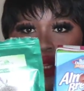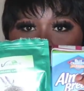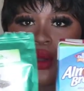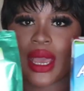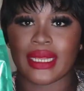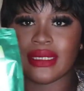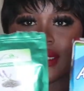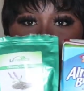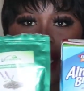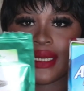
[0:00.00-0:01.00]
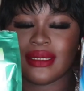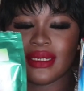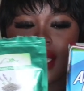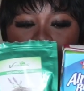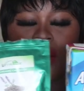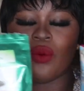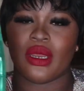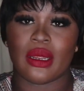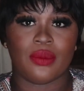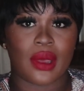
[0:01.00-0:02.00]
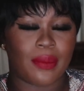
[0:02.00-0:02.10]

They go hand in hand when I'm